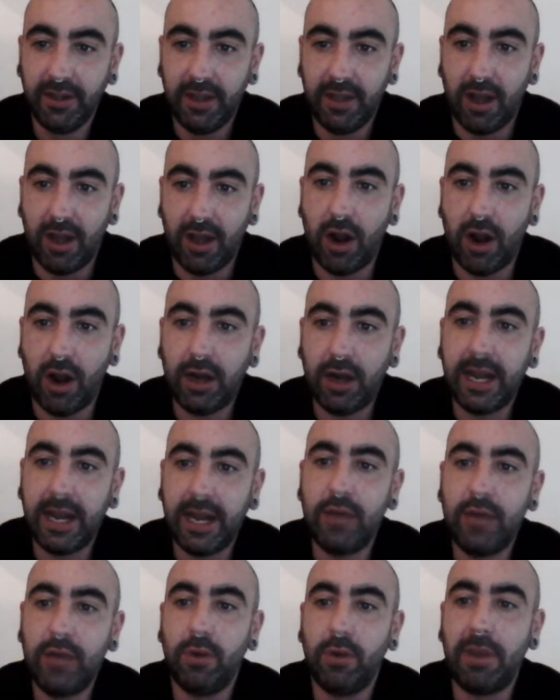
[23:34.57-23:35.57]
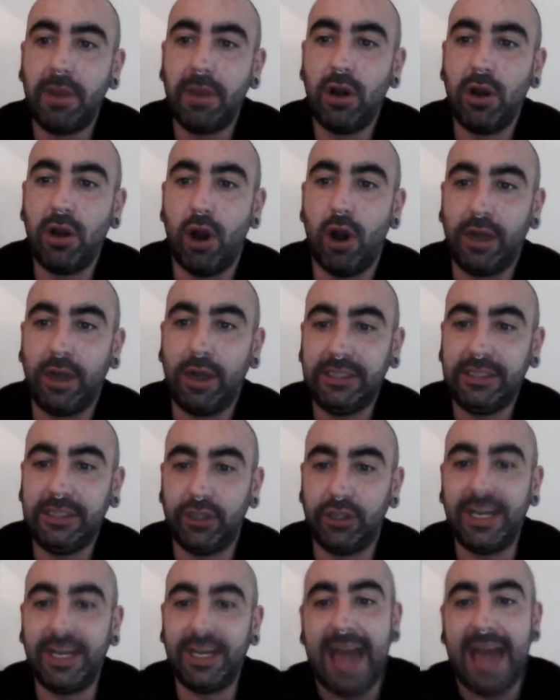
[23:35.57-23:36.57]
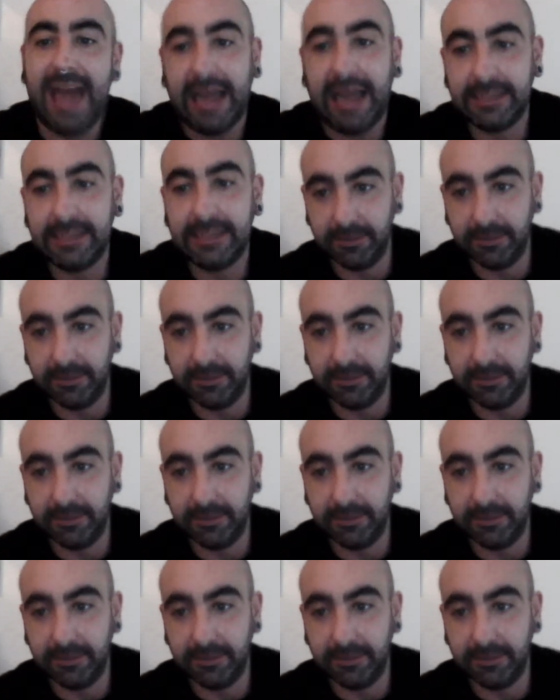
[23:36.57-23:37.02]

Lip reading: How can I go about learning to connect?